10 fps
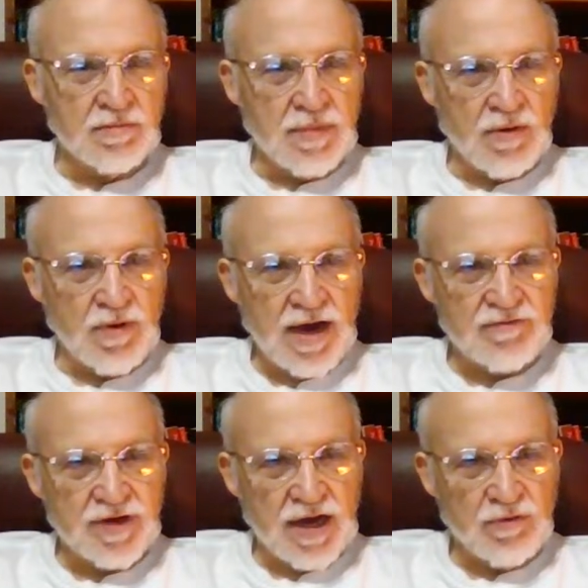My
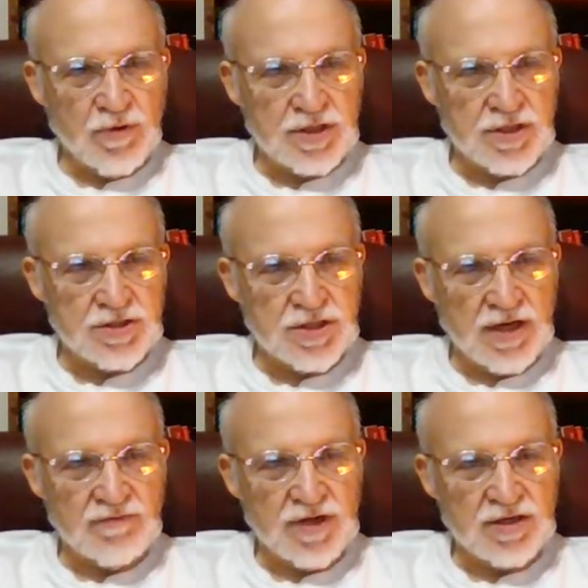wife and I went this
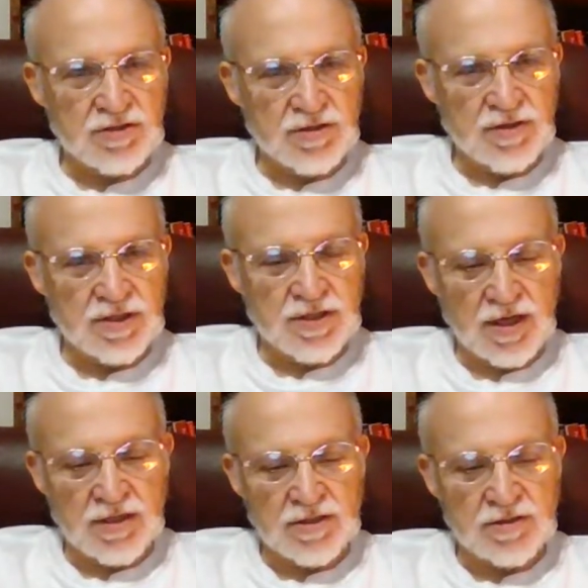evening to
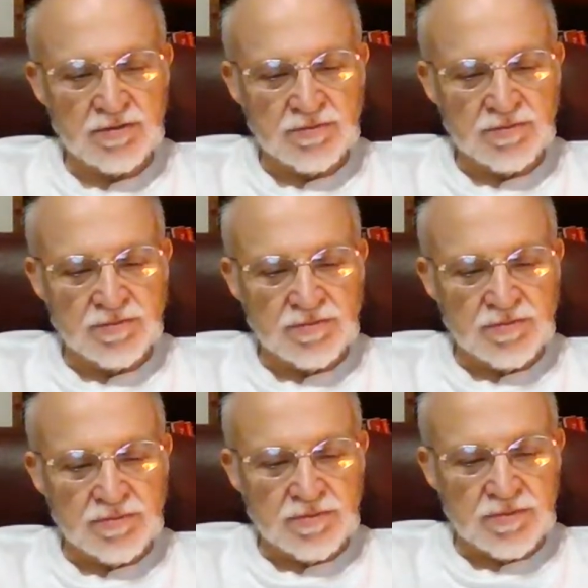attend
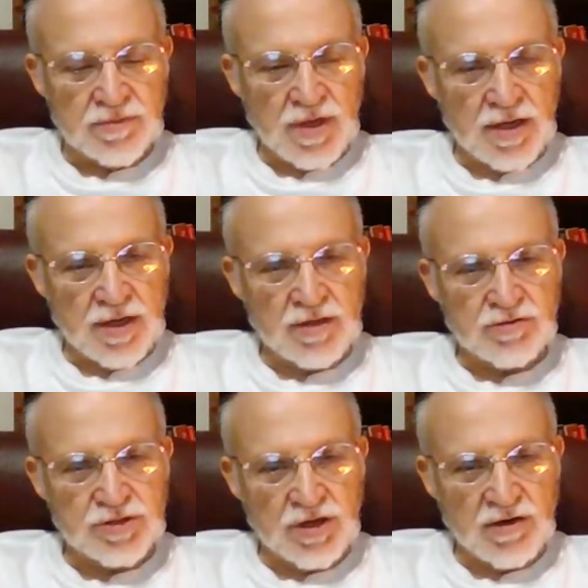another
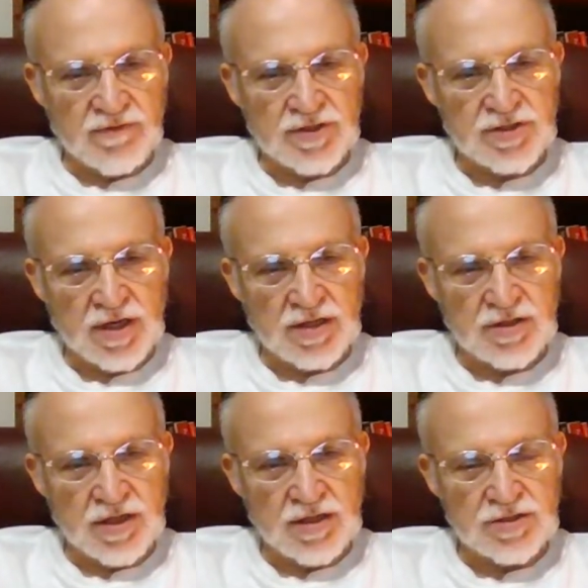service at
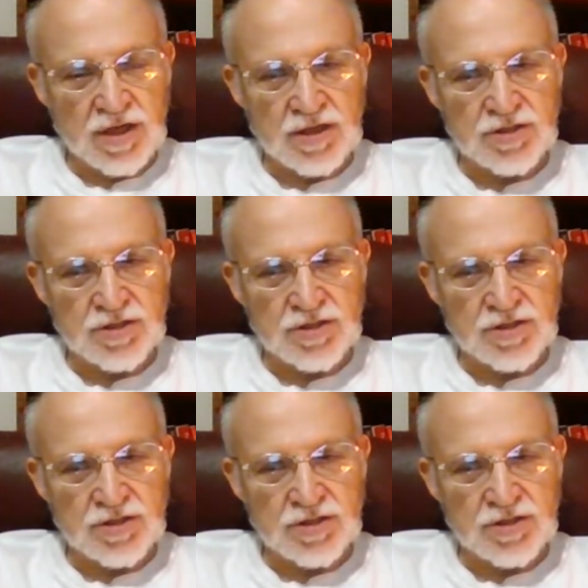the St.